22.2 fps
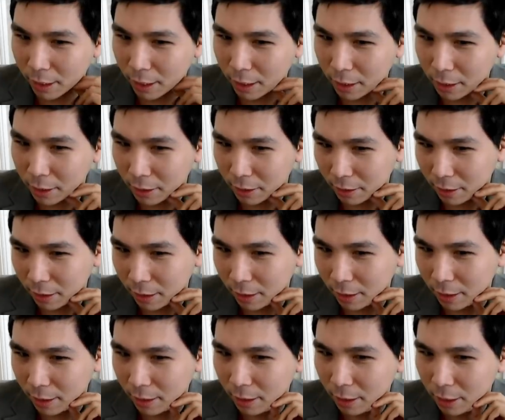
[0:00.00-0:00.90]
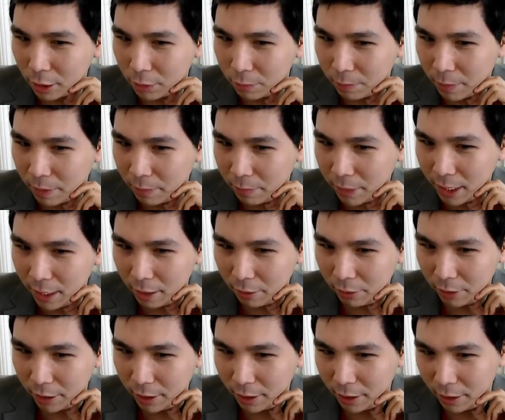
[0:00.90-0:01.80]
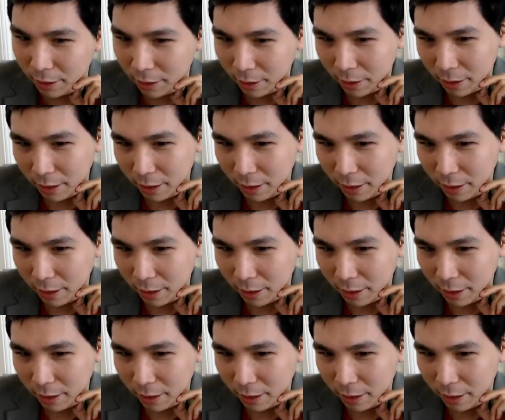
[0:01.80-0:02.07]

lot uh, a large public out there.